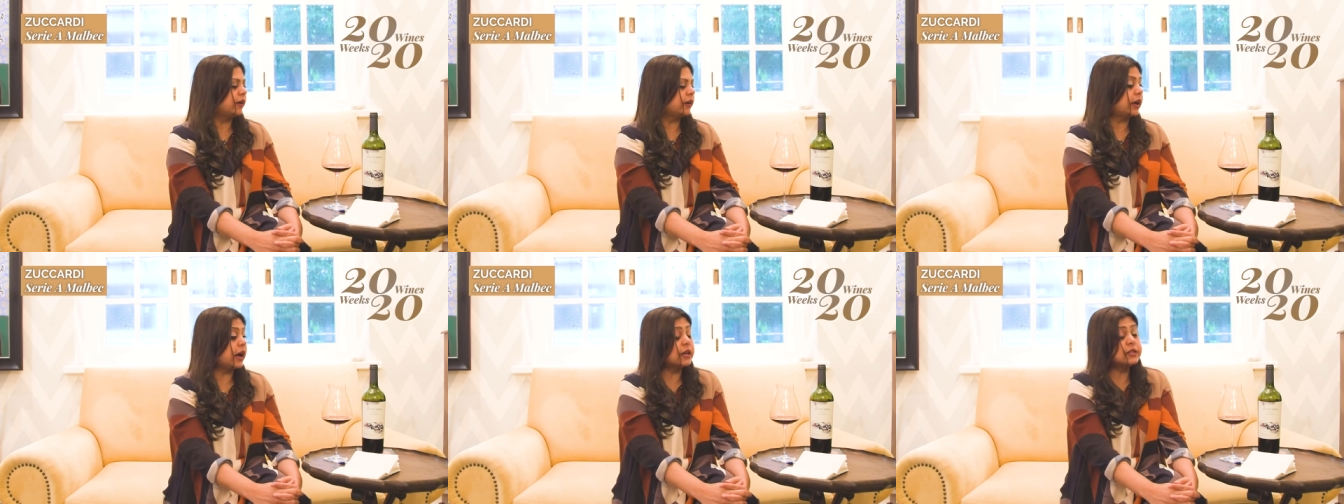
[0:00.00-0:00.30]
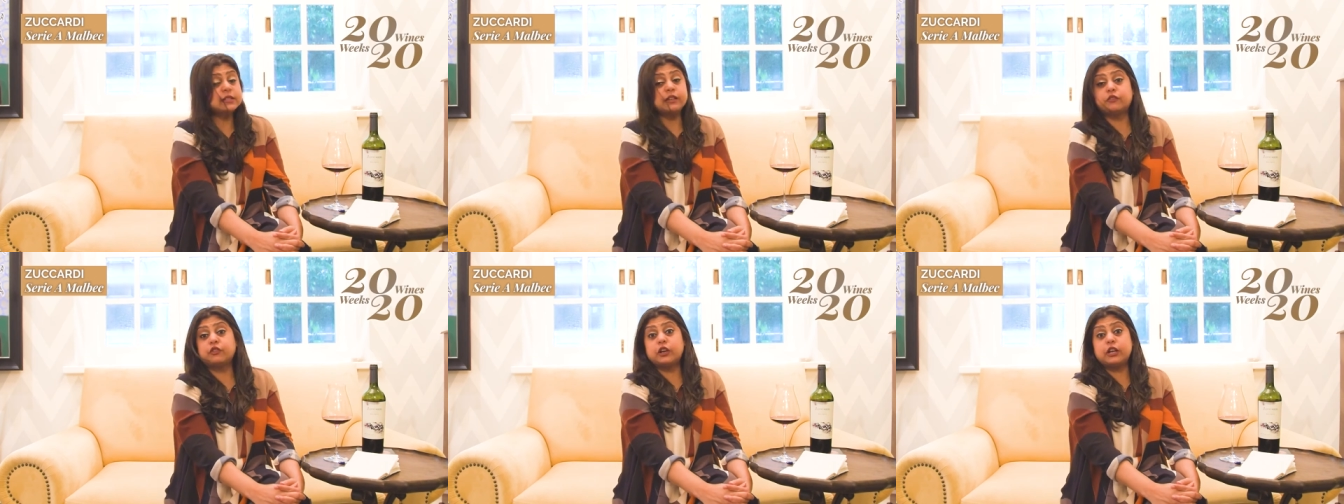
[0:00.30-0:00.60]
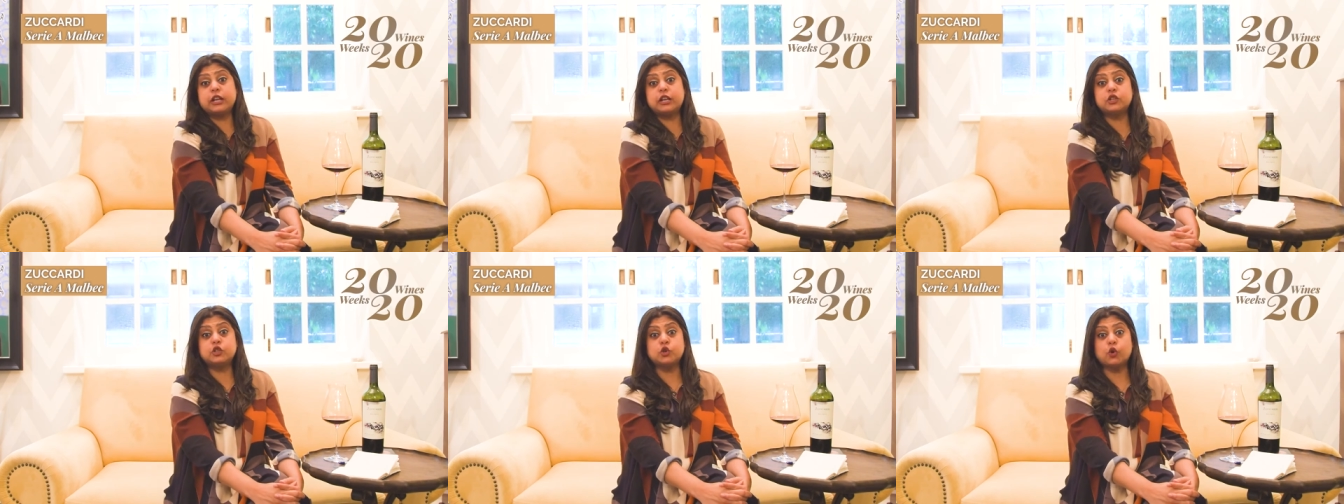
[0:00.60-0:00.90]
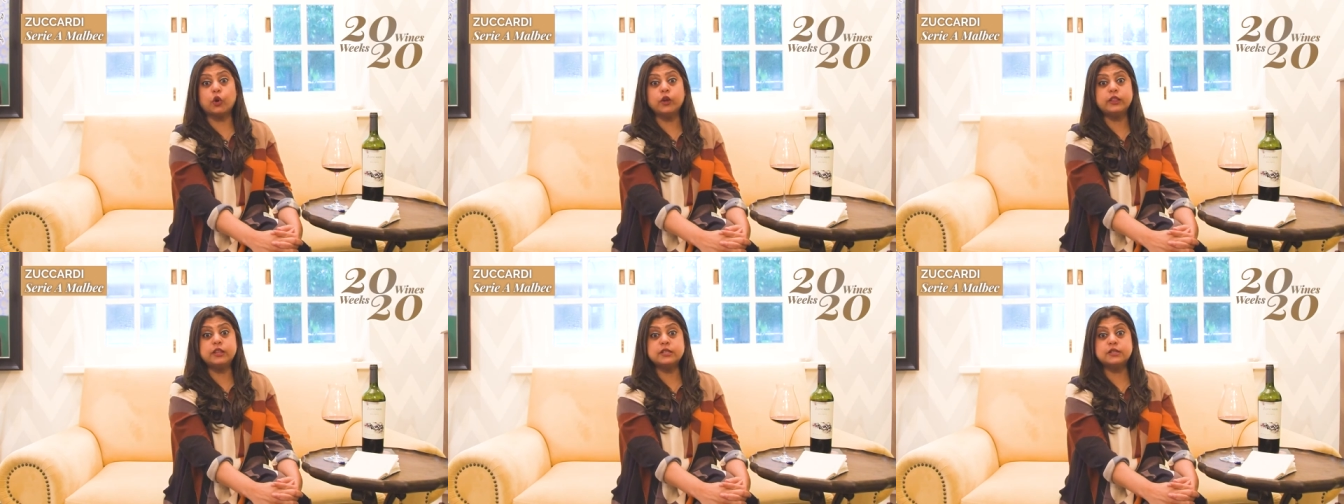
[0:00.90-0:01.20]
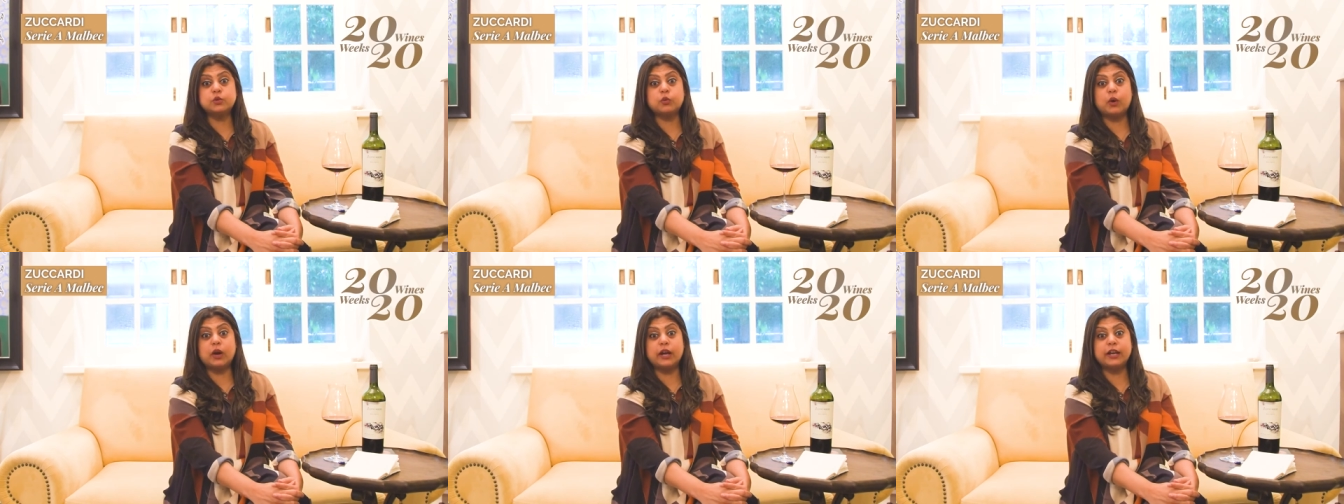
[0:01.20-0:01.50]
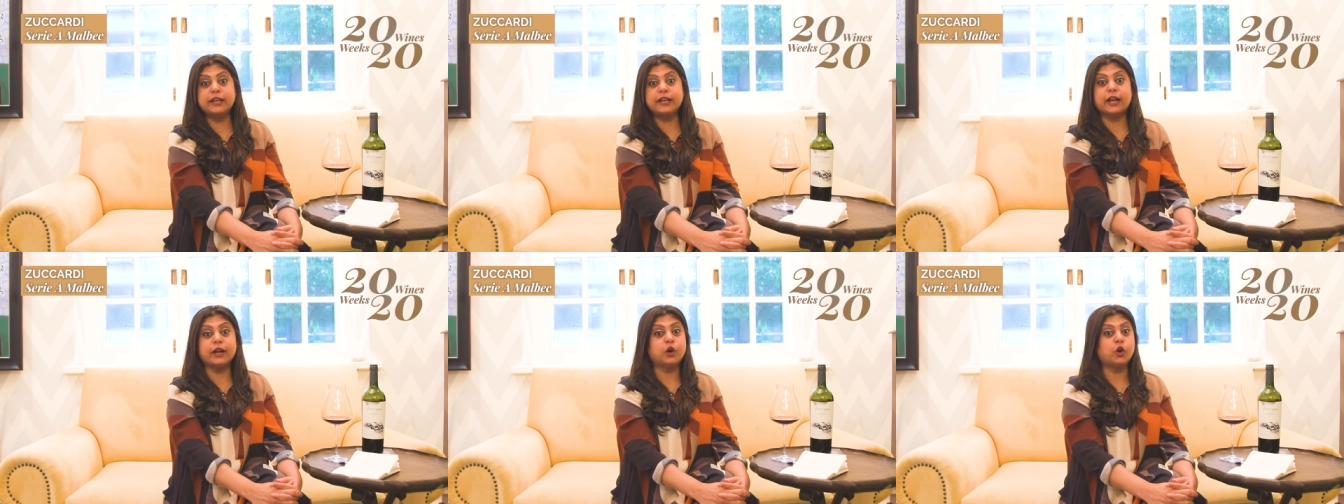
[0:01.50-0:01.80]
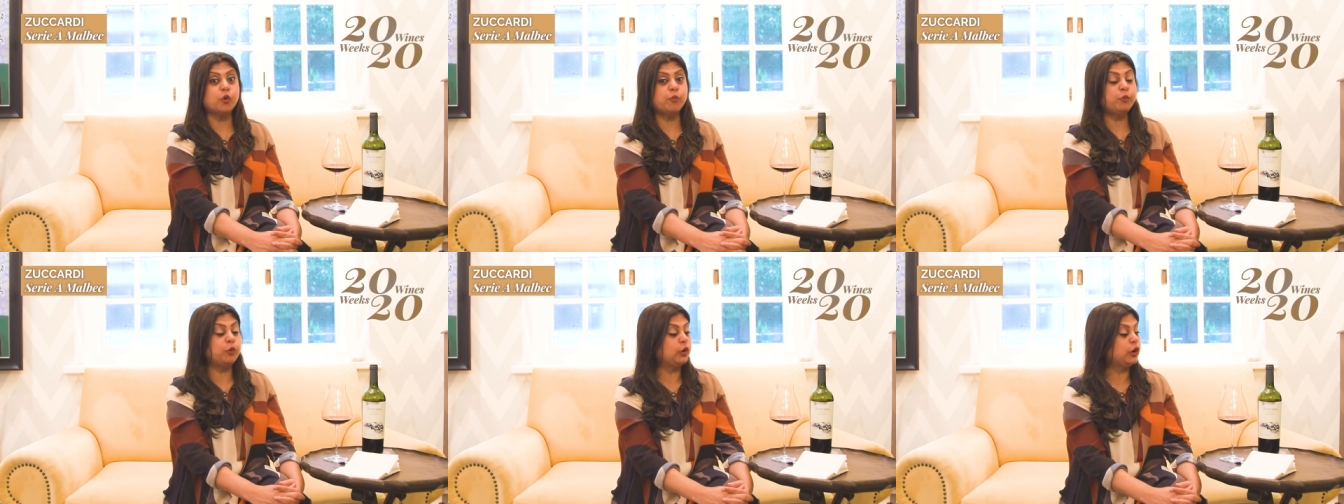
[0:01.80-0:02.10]
Guys, I've really enjoyed this wine. I
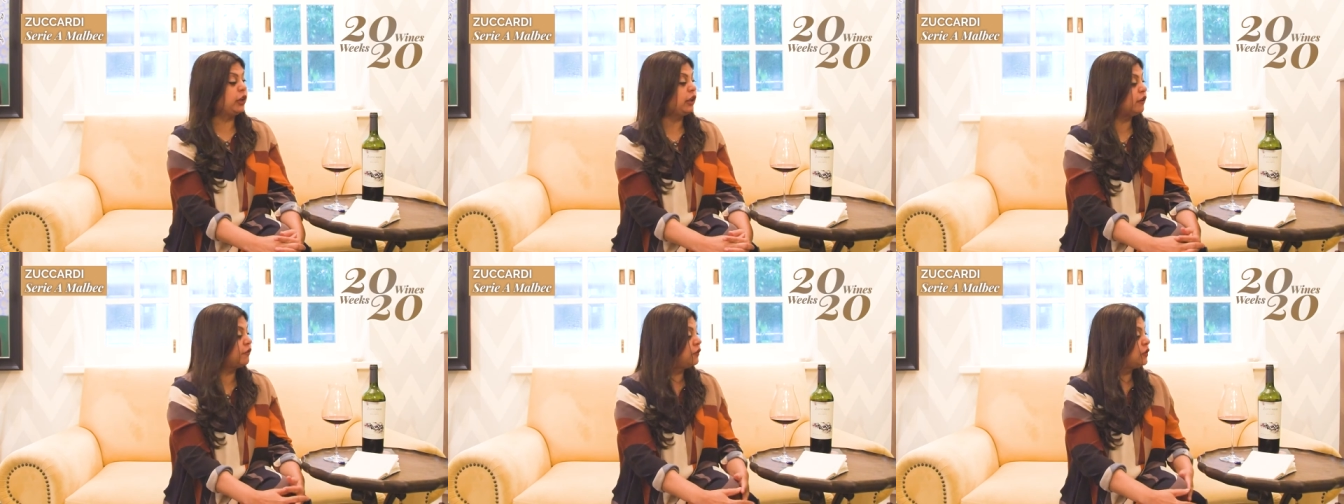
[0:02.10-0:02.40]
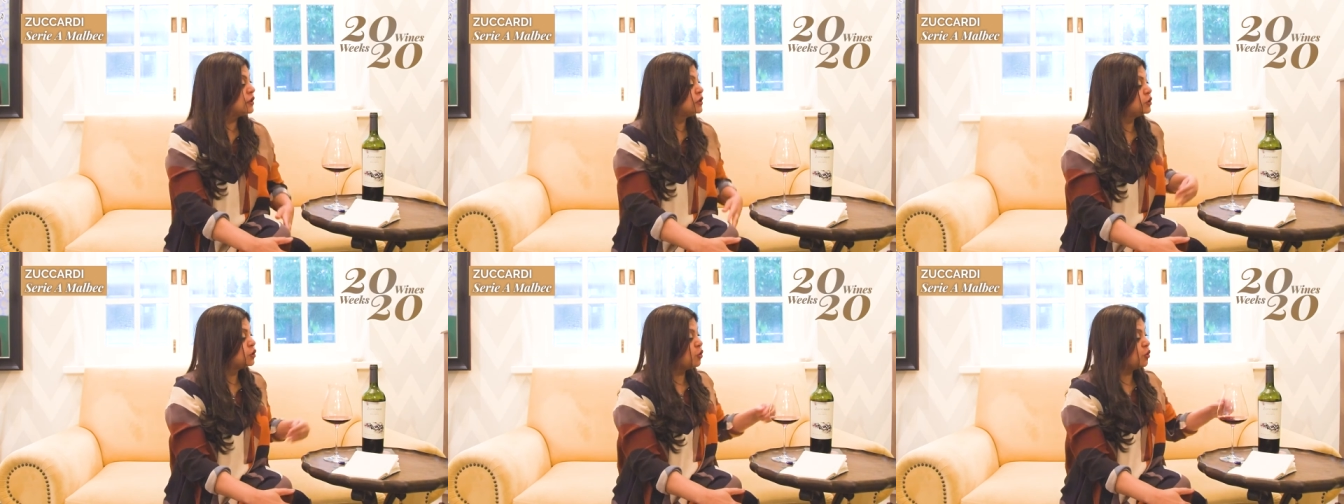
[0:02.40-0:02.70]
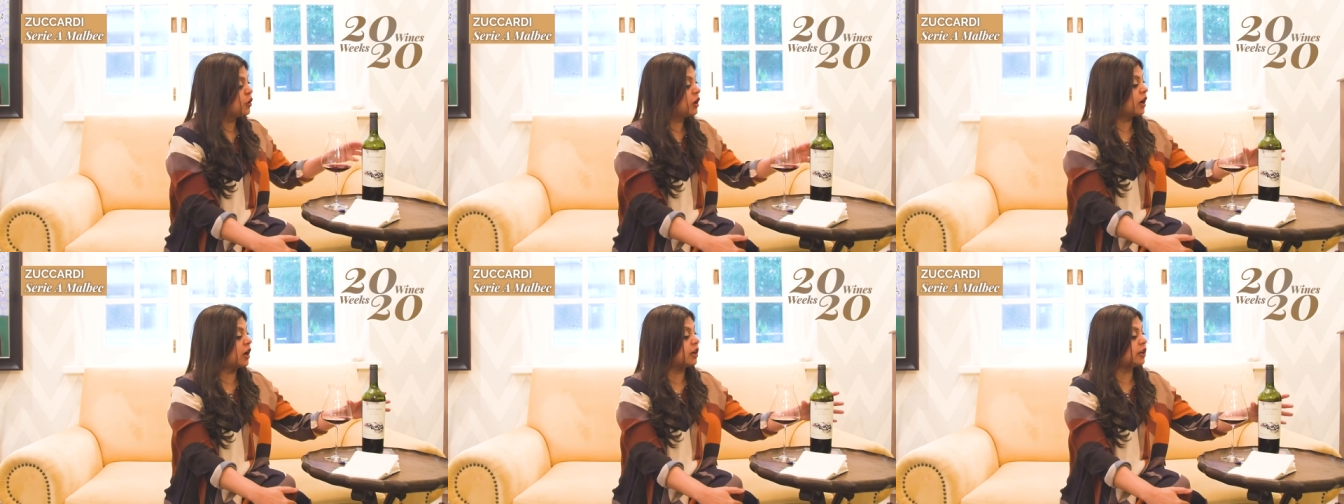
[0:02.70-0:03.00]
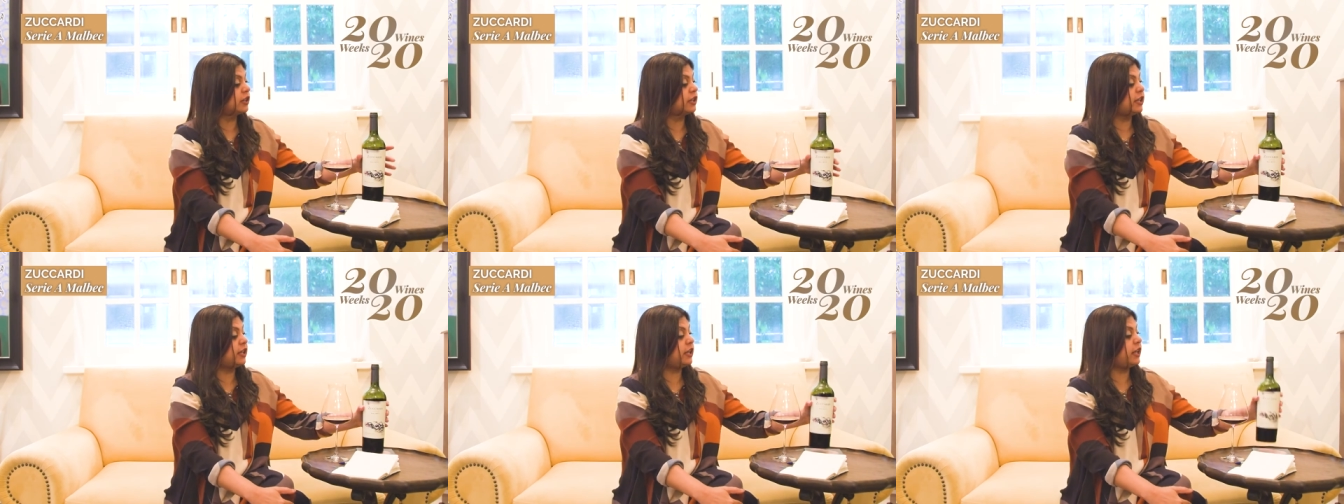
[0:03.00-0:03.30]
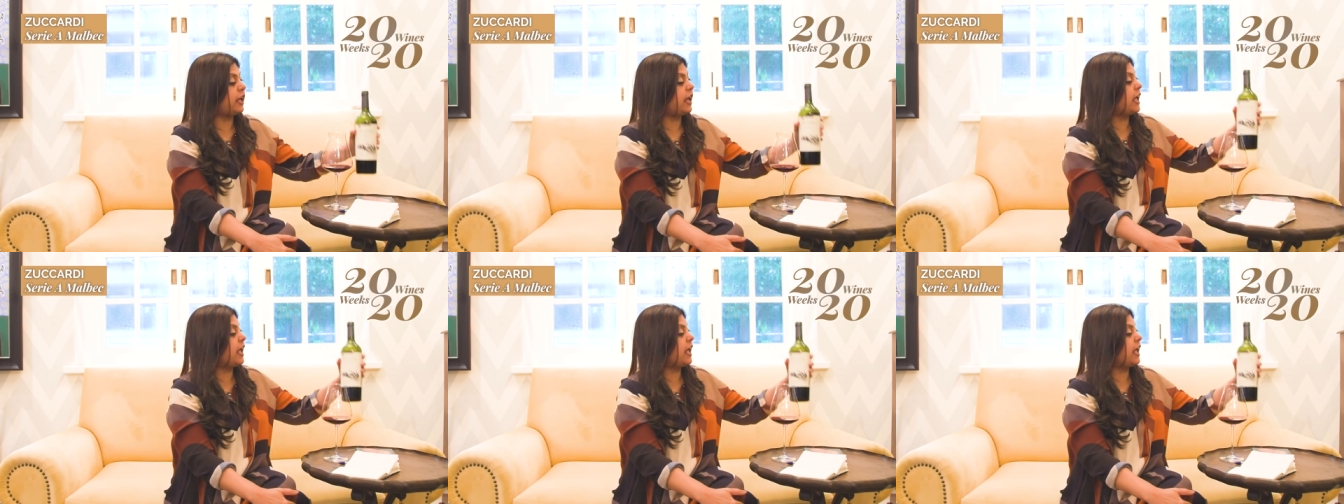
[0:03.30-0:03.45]
hope you'll give the Zuccardi